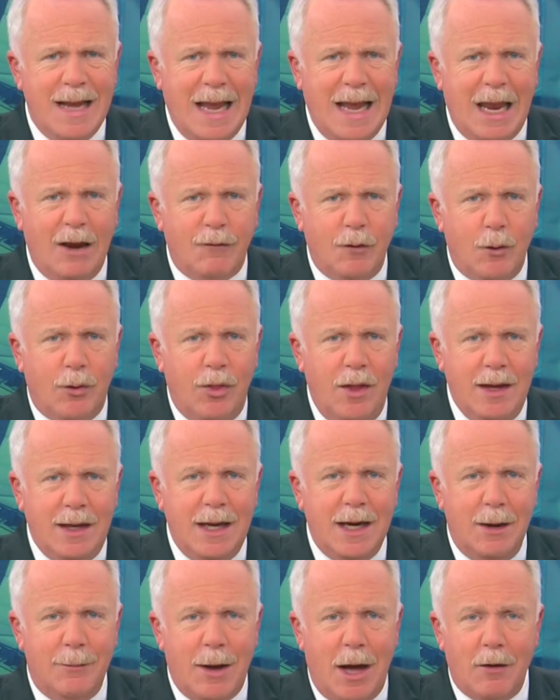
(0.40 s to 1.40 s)
If you're
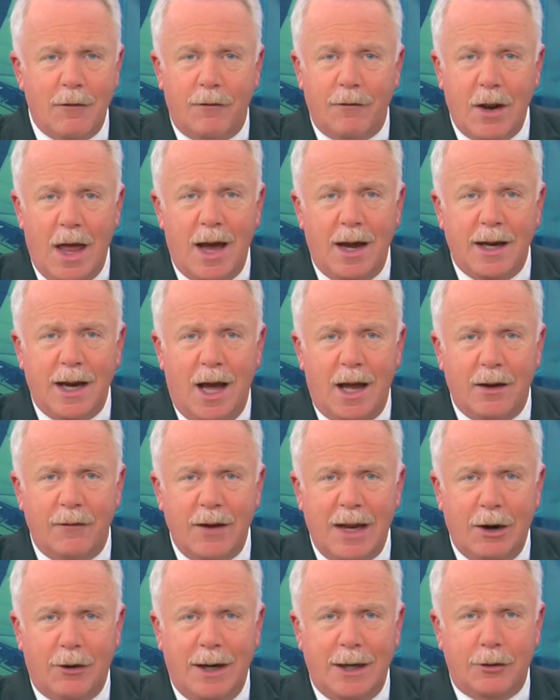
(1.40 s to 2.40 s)
thinking about flying out
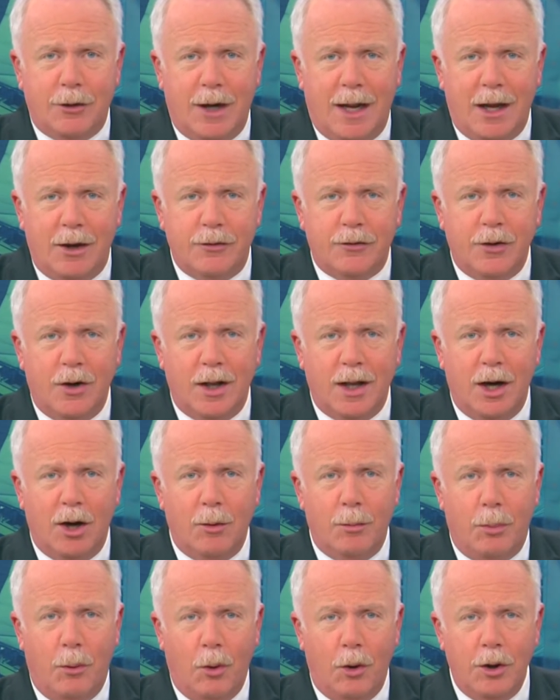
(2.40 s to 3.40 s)
of Erie International
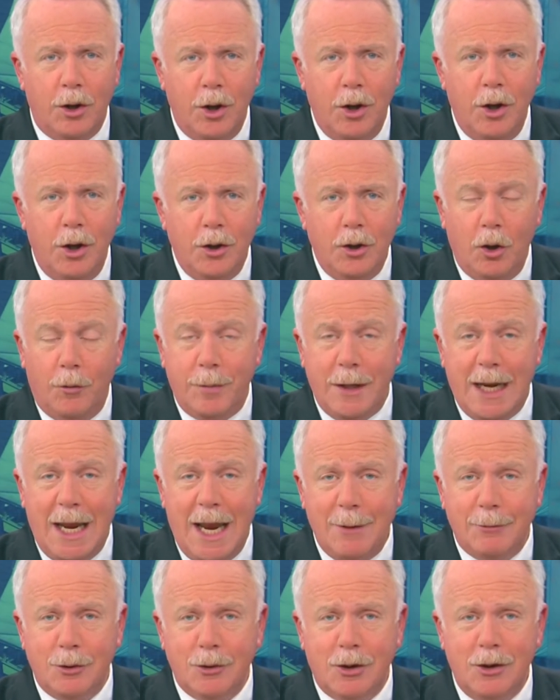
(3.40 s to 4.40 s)
Airport, you'll be
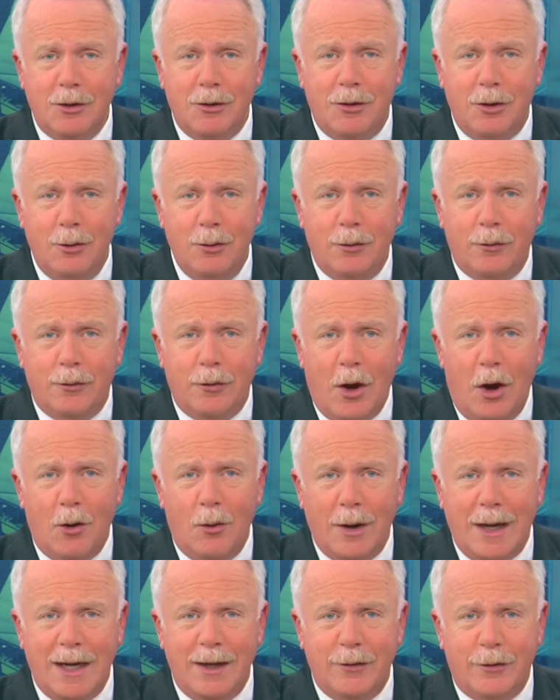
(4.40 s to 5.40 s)
able to do
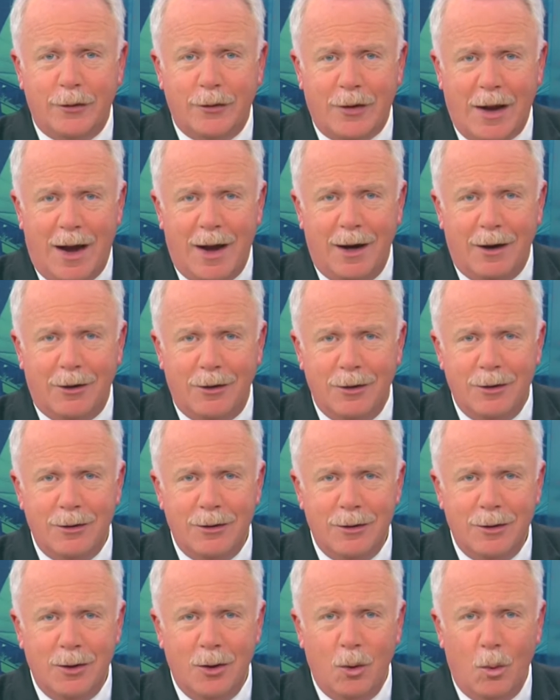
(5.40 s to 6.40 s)
so in style.
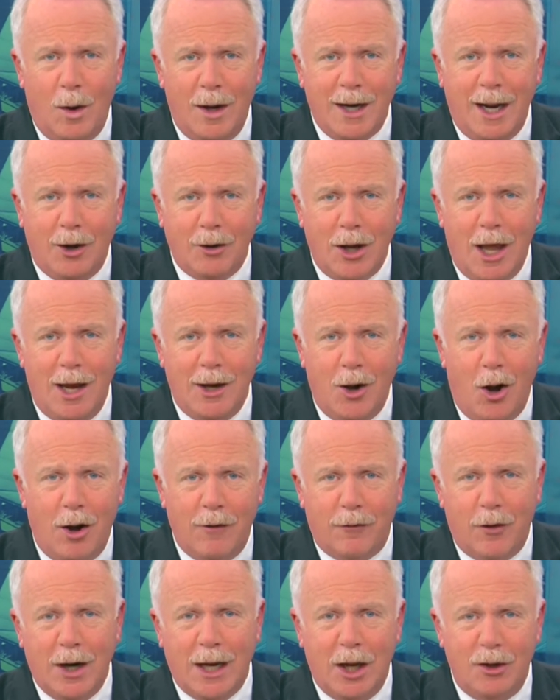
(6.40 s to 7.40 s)
One airline
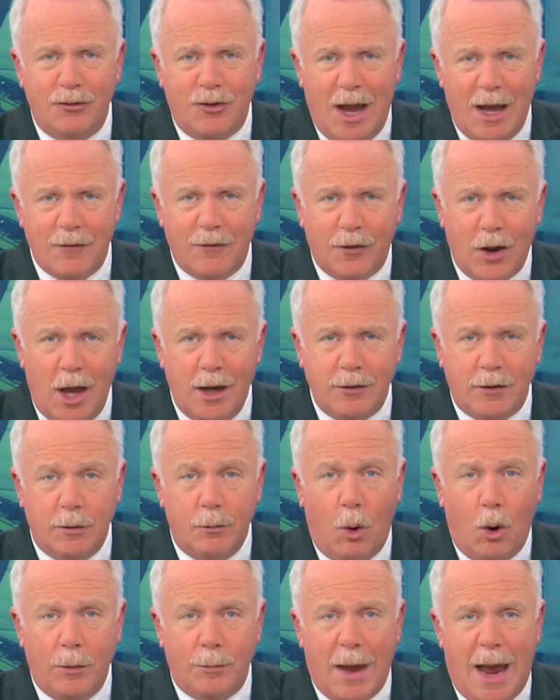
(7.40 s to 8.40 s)
offering a jet flight to
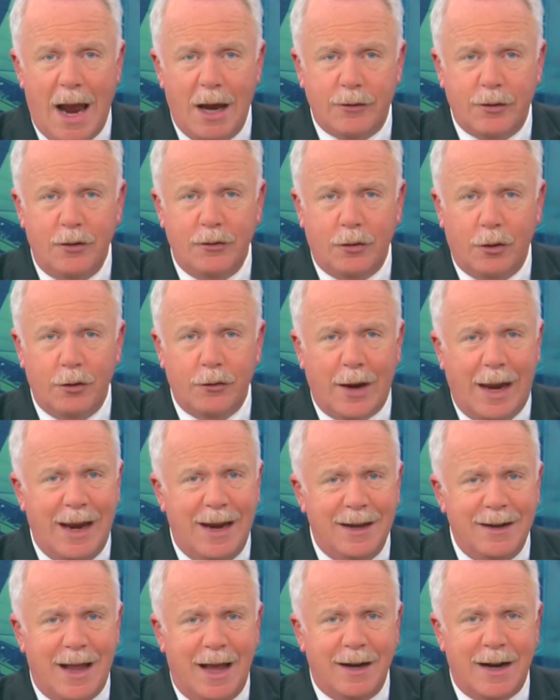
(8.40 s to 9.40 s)
more passengers
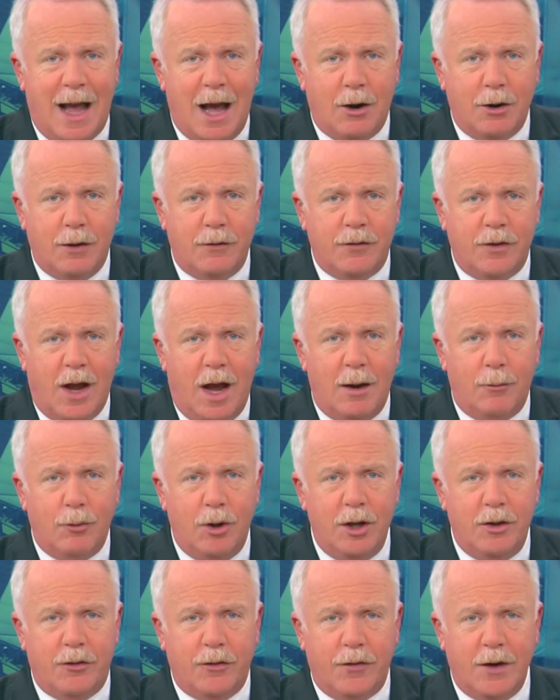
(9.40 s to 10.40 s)
in and out of Tom
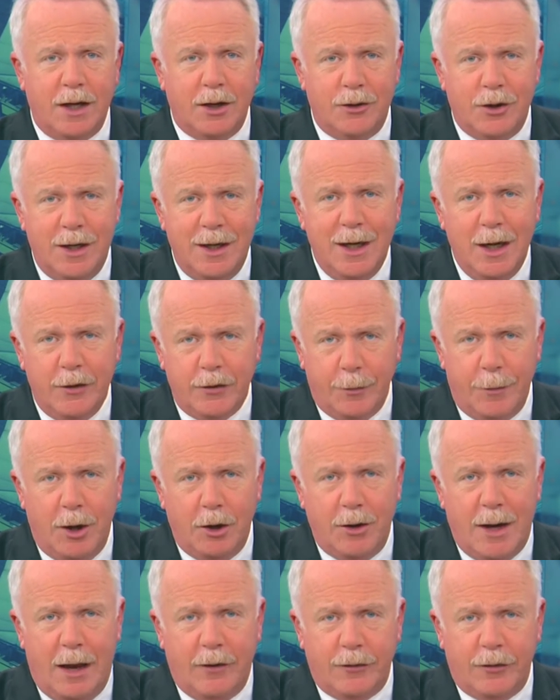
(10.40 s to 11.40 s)
Ridge Field.
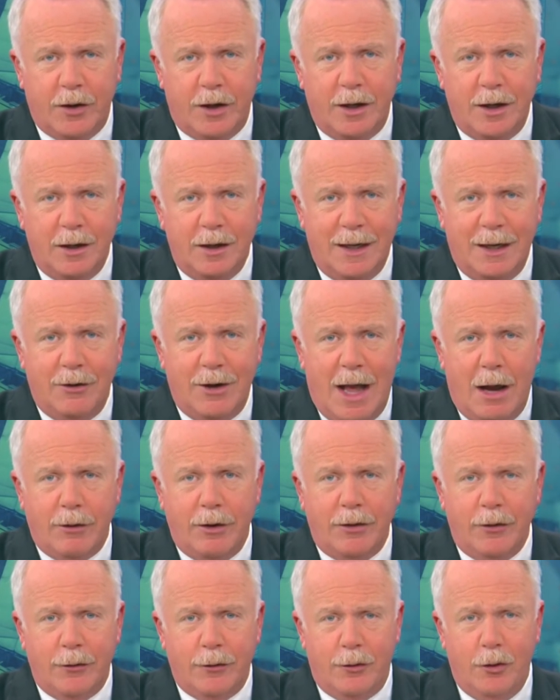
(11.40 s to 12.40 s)
Samir Nefsi here now
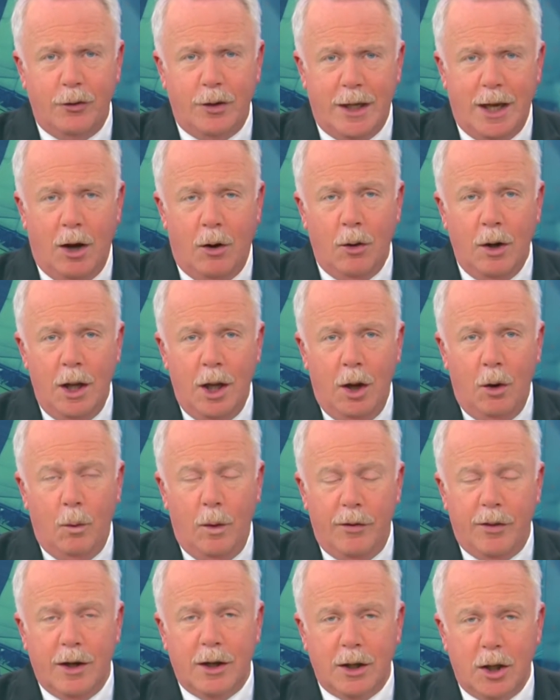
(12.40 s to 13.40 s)
in the studio
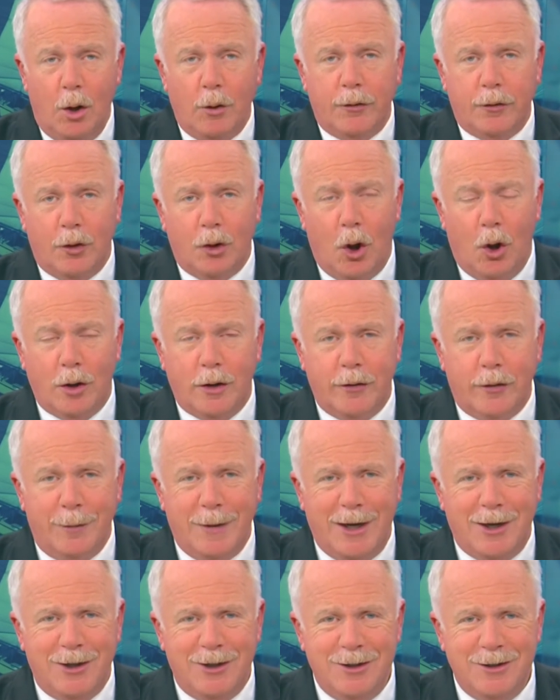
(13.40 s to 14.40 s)
with a closer look. Samir.